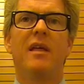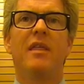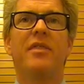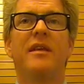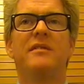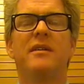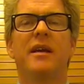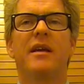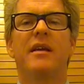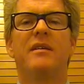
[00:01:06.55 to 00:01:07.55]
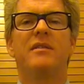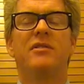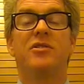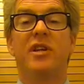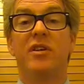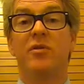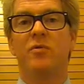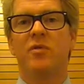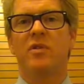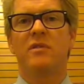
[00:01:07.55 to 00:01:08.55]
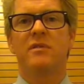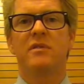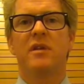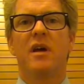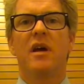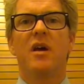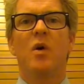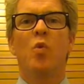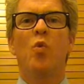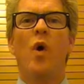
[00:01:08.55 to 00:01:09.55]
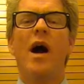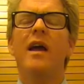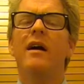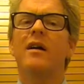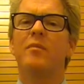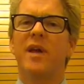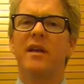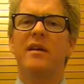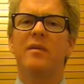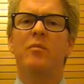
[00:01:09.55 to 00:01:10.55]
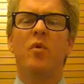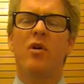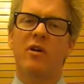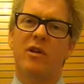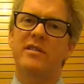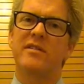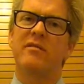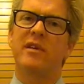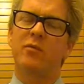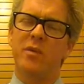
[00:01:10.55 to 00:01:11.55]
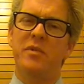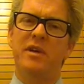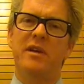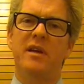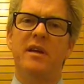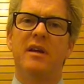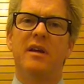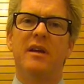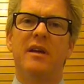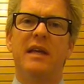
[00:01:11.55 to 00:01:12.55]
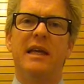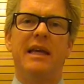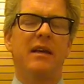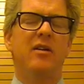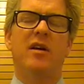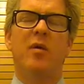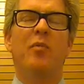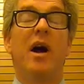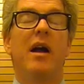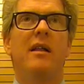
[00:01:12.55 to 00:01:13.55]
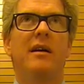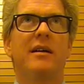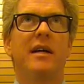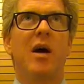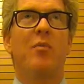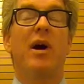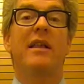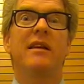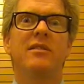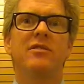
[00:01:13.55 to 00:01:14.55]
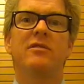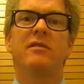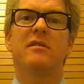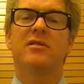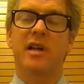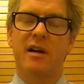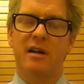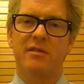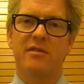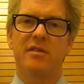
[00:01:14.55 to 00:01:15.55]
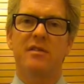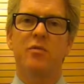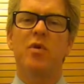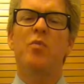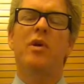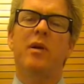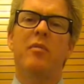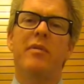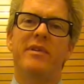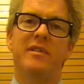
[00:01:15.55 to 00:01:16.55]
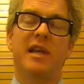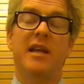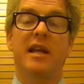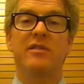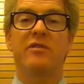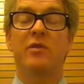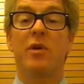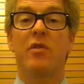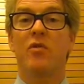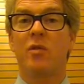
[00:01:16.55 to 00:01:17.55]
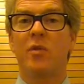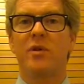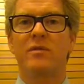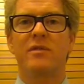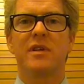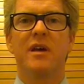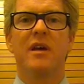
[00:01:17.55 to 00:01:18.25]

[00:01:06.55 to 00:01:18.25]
Things like gender roles. Why are men more aggressive than women? A biological psychologist would probably say it has to do with hormones.